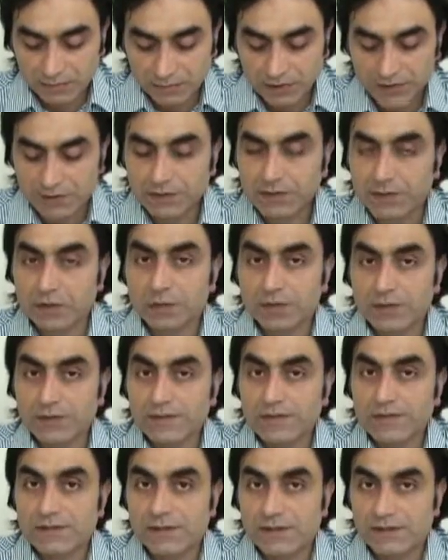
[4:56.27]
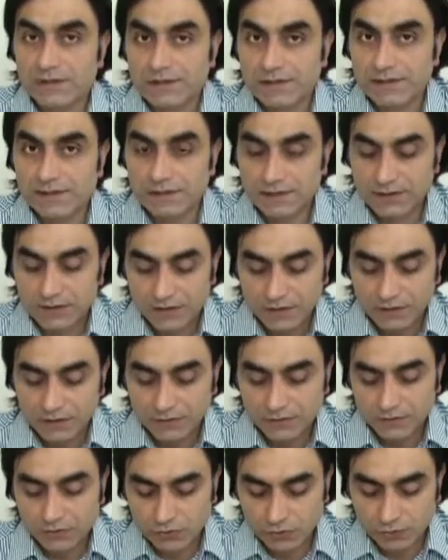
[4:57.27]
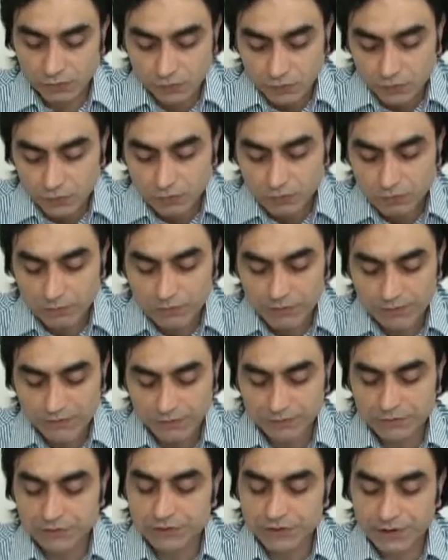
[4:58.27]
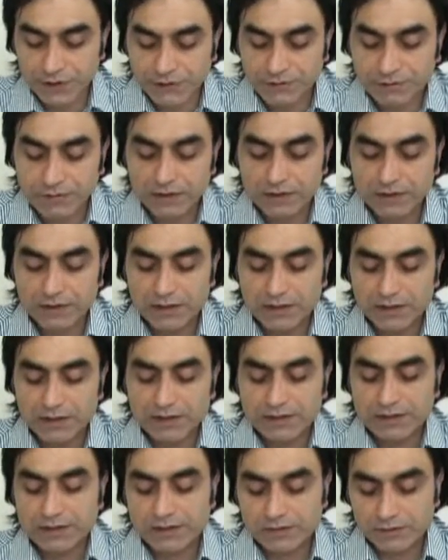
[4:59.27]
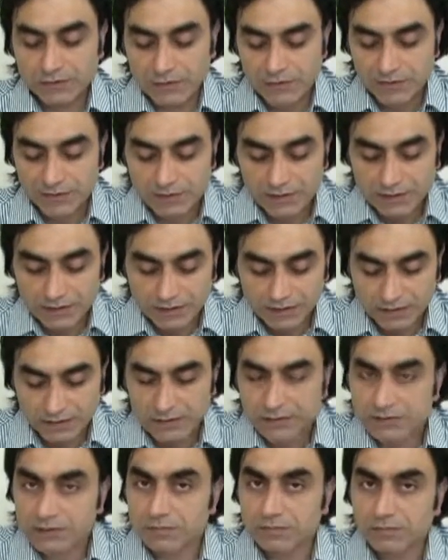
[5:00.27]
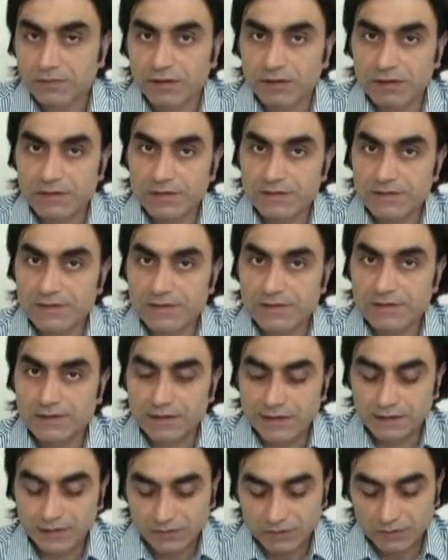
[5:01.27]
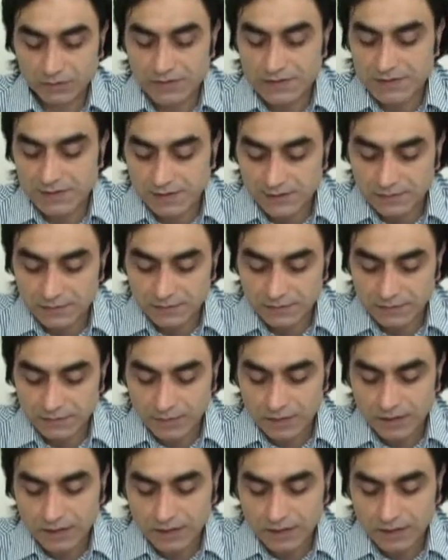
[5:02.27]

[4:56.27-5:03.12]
but He wants us to move, to travel, to see another place, to see the